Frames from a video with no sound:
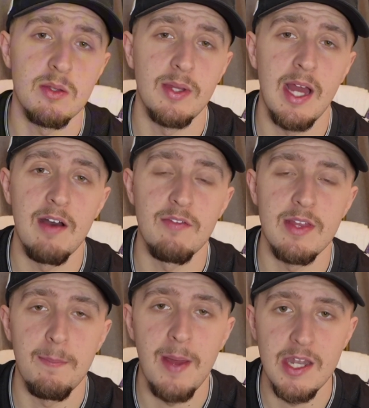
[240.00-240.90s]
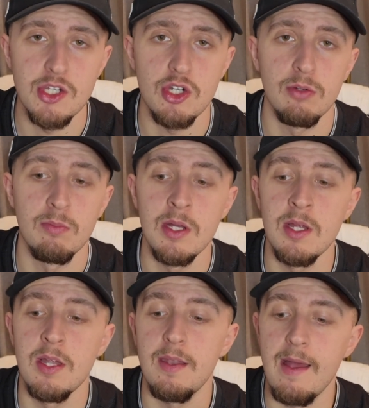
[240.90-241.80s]
we have the pendulum.
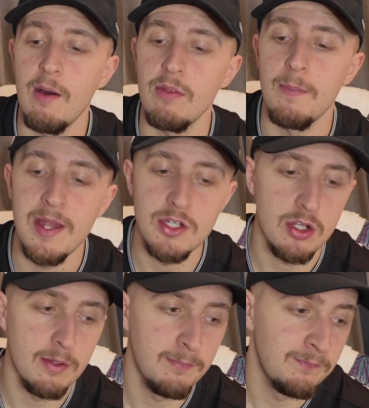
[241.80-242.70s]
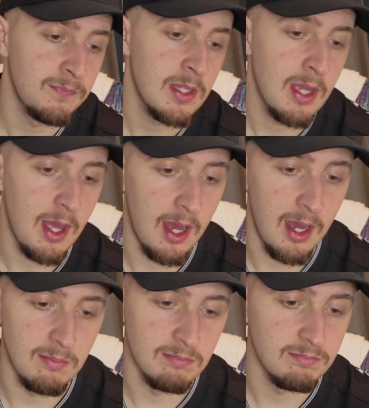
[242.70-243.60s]
Now, the pendulum,
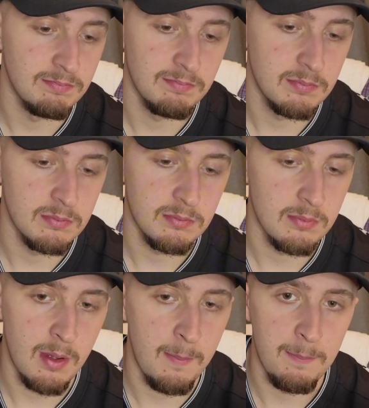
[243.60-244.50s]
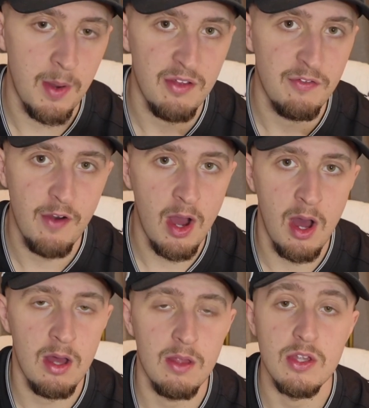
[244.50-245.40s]
by
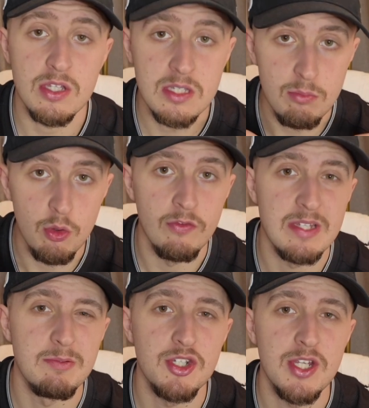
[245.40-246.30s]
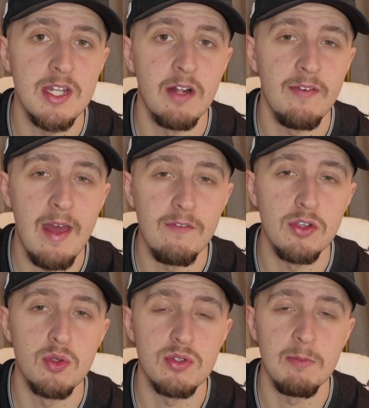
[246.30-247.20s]
far the smoothest machine I've ever
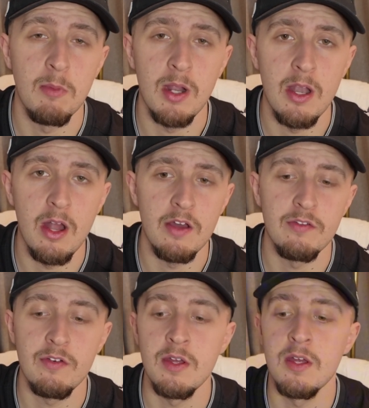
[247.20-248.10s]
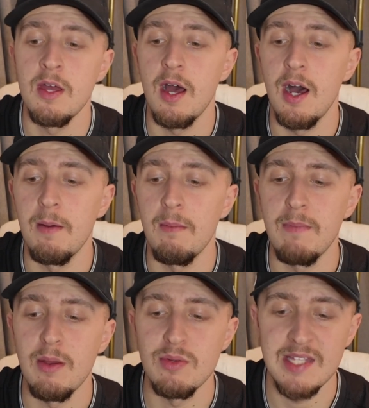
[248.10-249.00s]
used in my life.
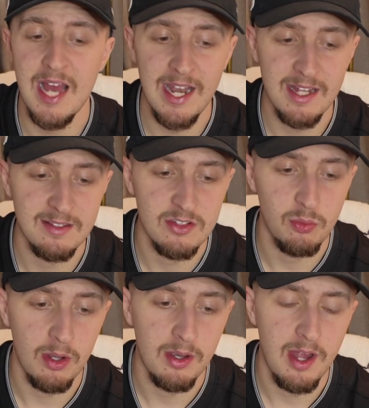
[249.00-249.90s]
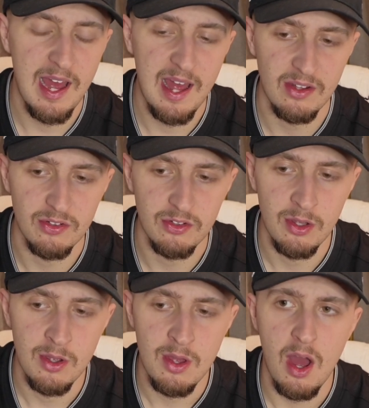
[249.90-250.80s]
It was the Atlantis one, and
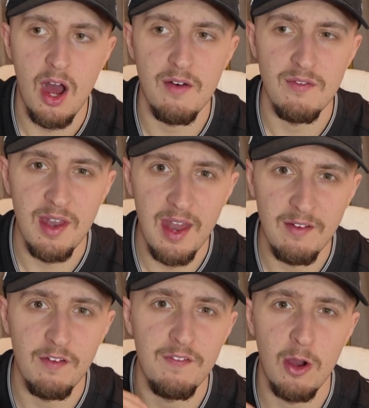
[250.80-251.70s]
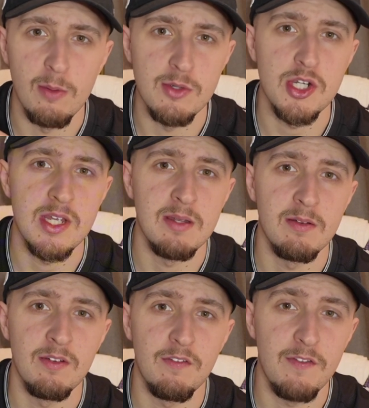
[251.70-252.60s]
I've never felt a machine
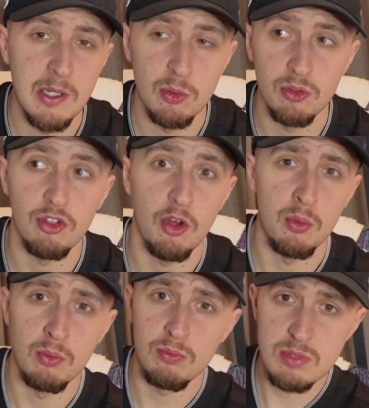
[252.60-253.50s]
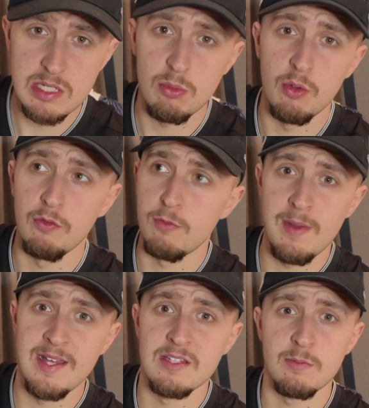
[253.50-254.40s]
feel so smooth from
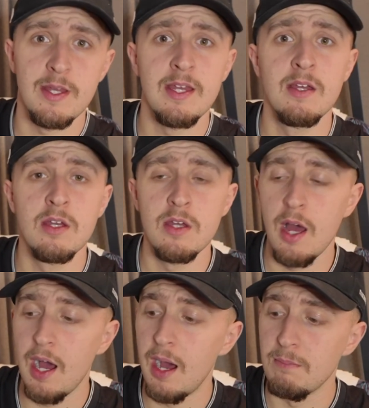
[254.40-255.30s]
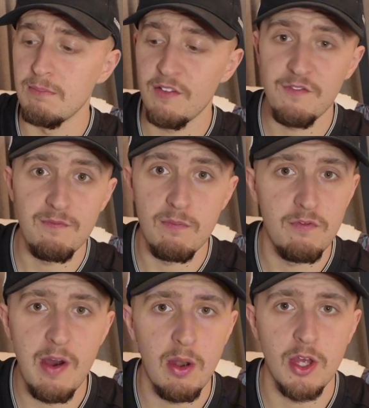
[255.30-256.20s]
A to B.
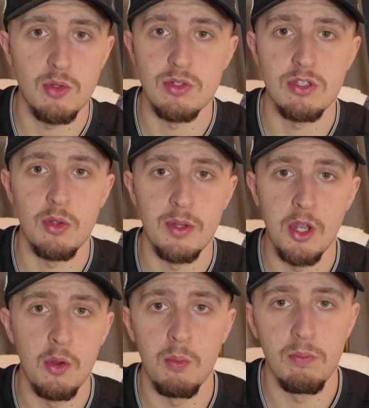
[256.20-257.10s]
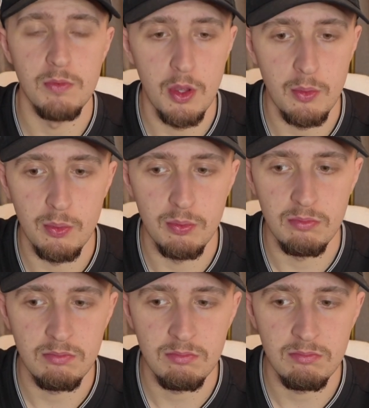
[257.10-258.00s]
Felt like you was doing
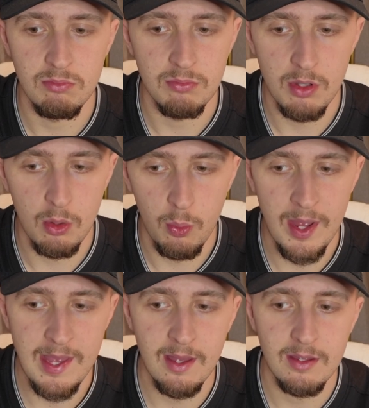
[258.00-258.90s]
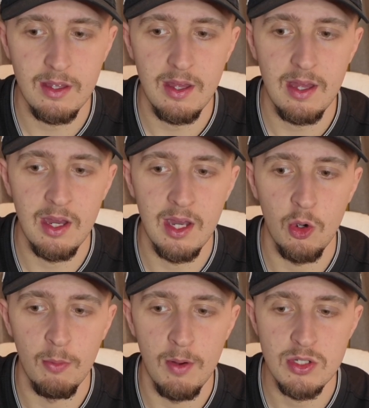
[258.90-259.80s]
no weight
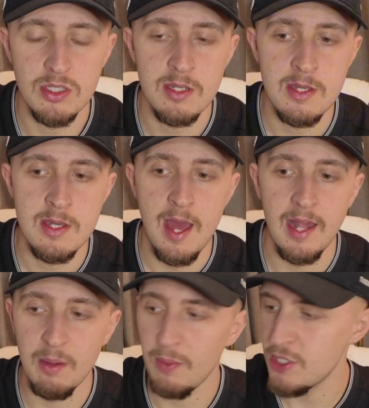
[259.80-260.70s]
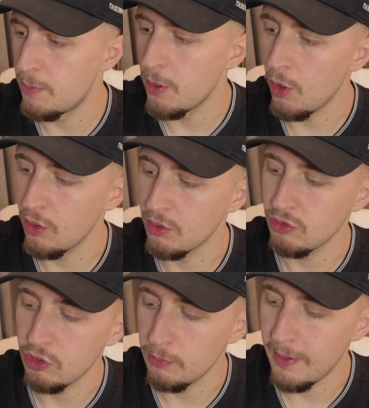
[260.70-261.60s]
almost. And then when you put on
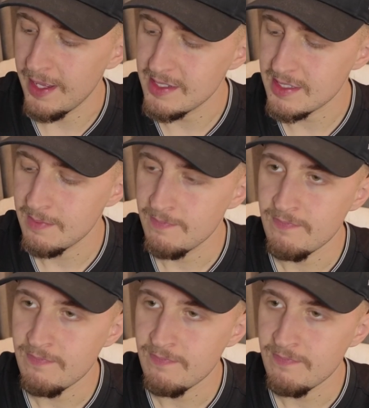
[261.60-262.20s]
two plates,